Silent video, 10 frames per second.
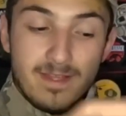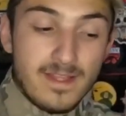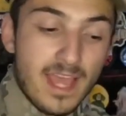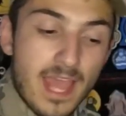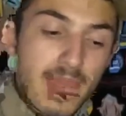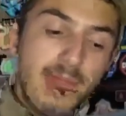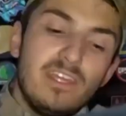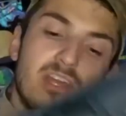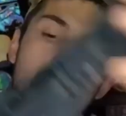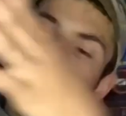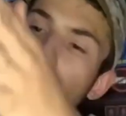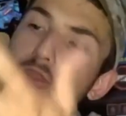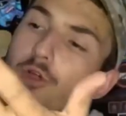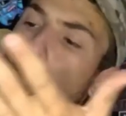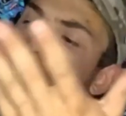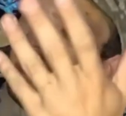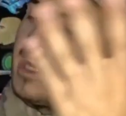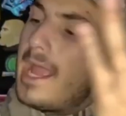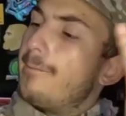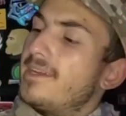And maybe, you know what, throw like an
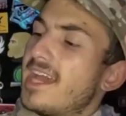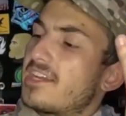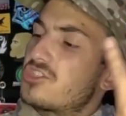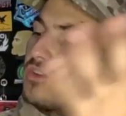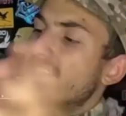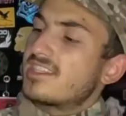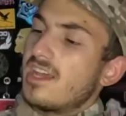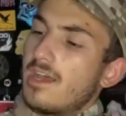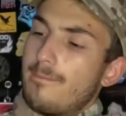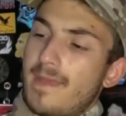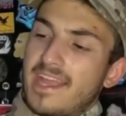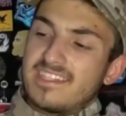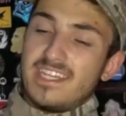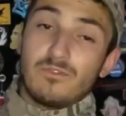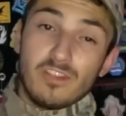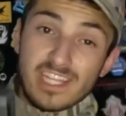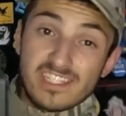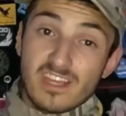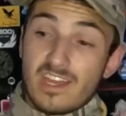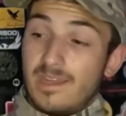ambidextrous magazine
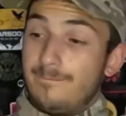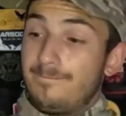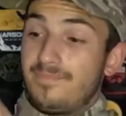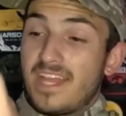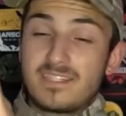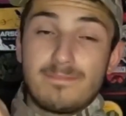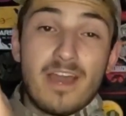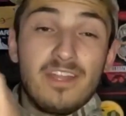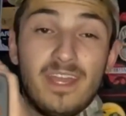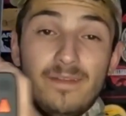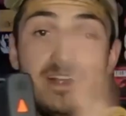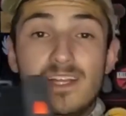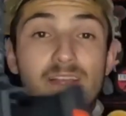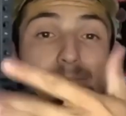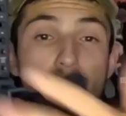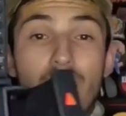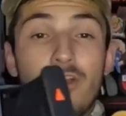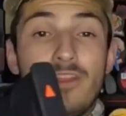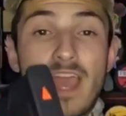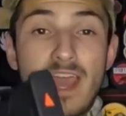release on it. That's about it. But other
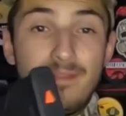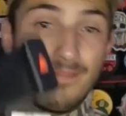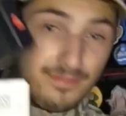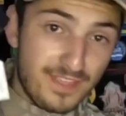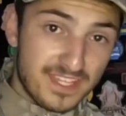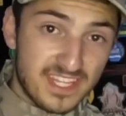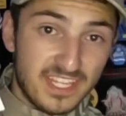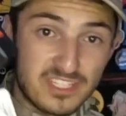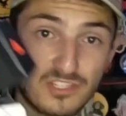than that, this thing is